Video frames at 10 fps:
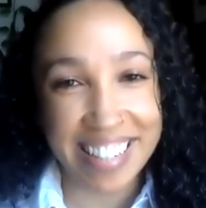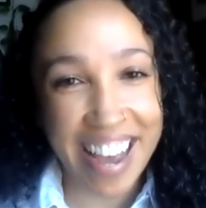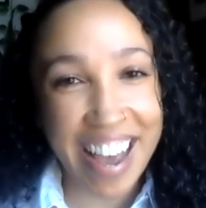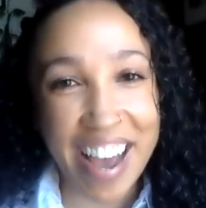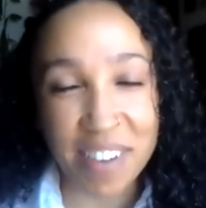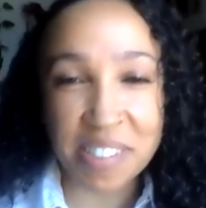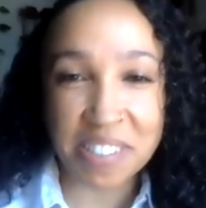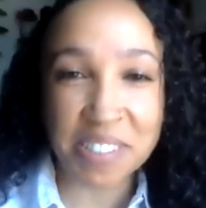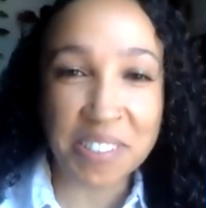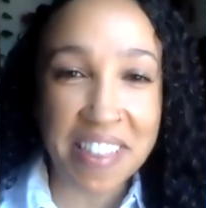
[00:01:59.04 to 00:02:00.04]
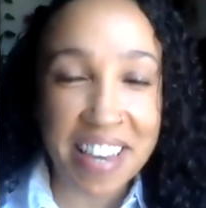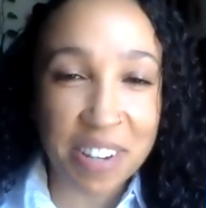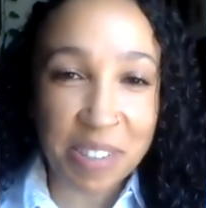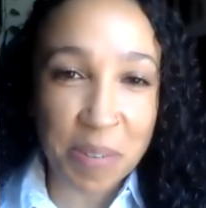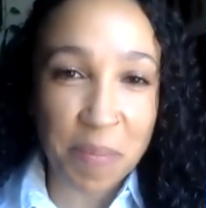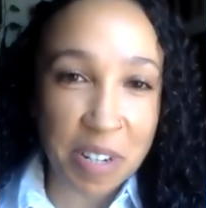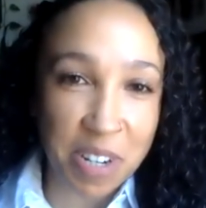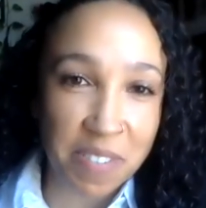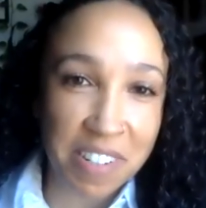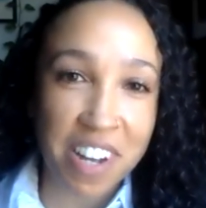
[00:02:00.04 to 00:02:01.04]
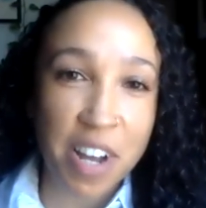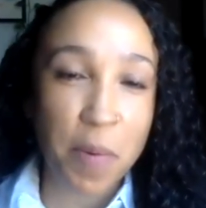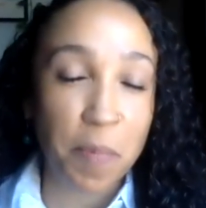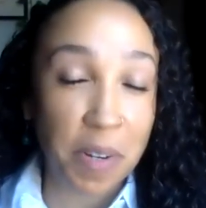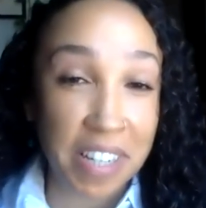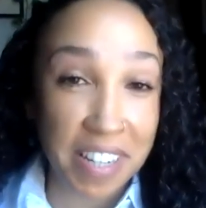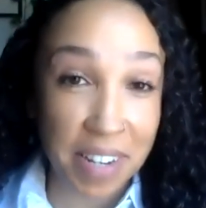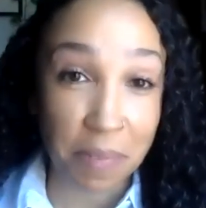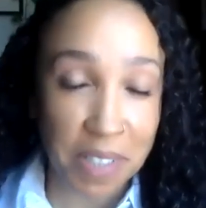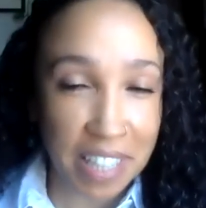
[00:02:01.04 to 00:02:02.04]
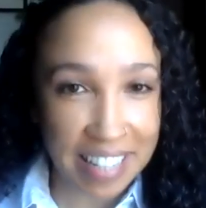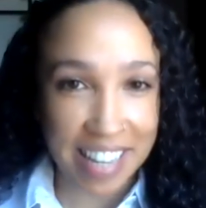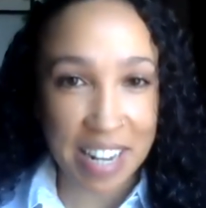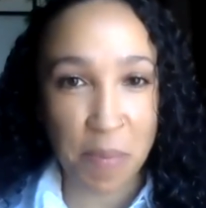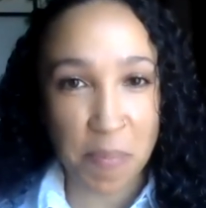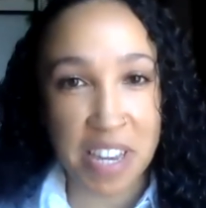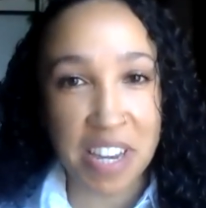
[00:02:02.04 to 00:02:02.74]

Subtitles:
Yeah, absolutely. Thank you so much, Avital, and I'm really, really excited to be